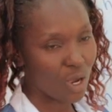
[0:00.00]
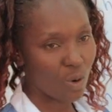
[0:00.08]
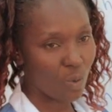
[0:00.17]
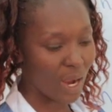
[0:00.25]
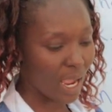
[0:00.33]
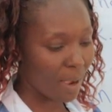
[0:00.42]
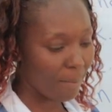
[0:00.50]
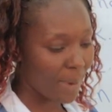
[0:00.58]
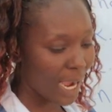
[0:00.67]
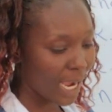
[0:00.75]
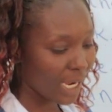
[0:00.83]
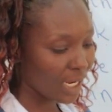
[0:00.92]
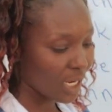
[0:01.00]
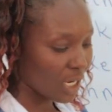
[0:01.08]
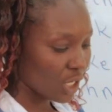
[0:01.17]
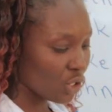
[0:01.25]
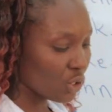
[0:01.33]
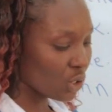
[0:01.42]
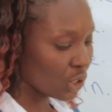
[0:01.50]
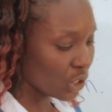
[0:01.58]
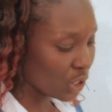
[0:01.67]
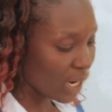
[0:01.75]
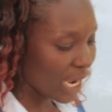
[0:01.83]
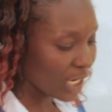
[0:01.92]
whereby you'll
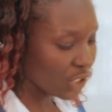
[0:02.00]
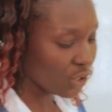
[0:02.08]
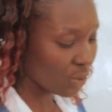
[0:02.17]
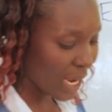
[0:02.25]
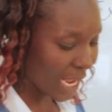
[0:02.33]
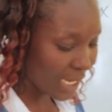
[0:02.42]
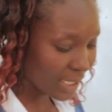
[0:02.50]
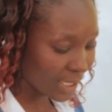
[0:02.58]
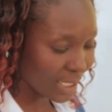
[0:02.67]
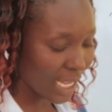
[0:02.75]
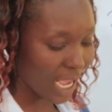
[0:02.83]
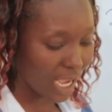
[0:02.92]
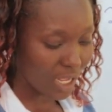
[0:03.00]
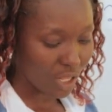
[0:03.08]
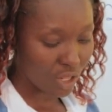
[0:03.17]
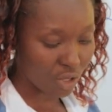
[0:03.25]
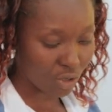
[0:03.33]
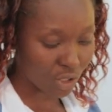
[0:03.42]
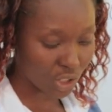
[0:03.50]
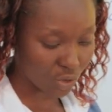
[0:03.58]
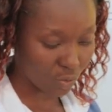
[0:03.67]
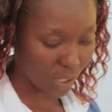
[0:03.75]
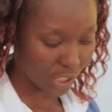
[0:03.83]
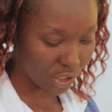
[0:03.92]
try to answer those
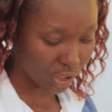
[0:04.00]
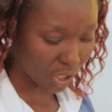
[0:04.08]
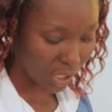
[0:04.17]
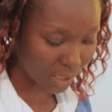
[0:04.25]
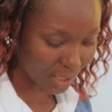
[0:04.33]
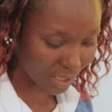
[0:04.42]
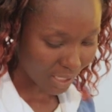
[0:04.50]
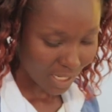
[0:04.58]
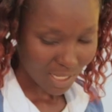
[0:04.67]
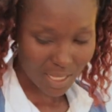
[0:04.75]
questions.